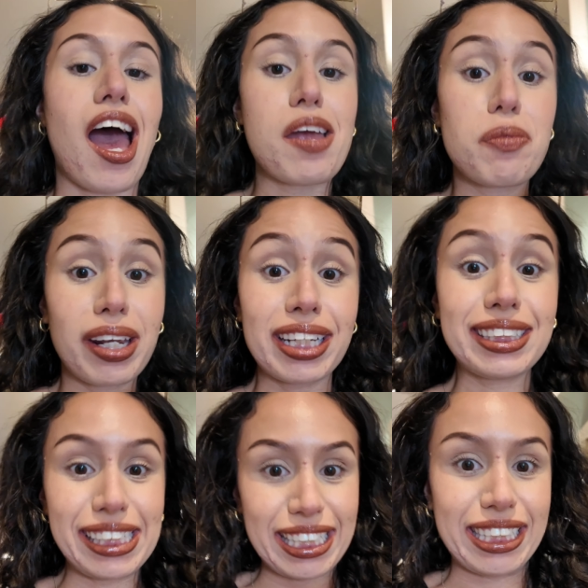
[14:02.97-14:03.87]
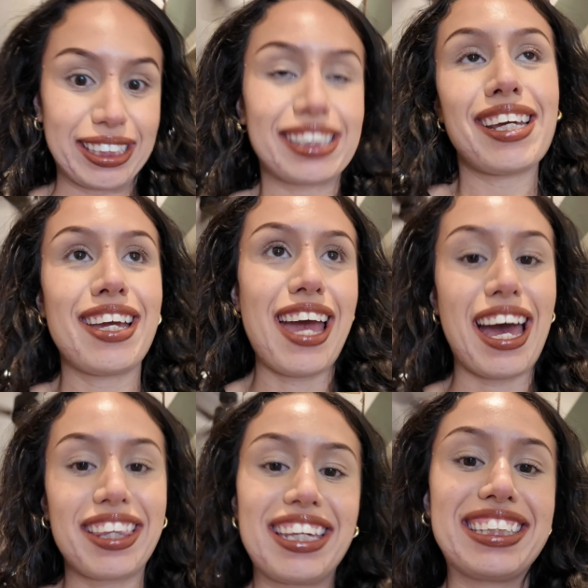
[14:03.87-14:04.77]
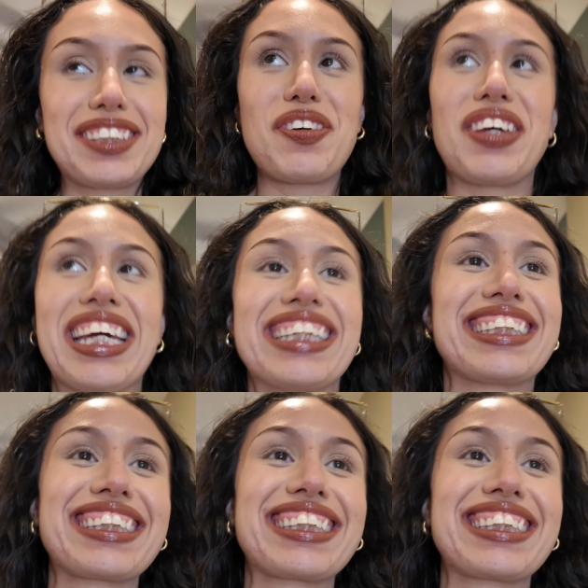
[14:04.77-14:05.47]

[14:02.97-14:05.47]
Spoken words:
I'm ready to eat at this place.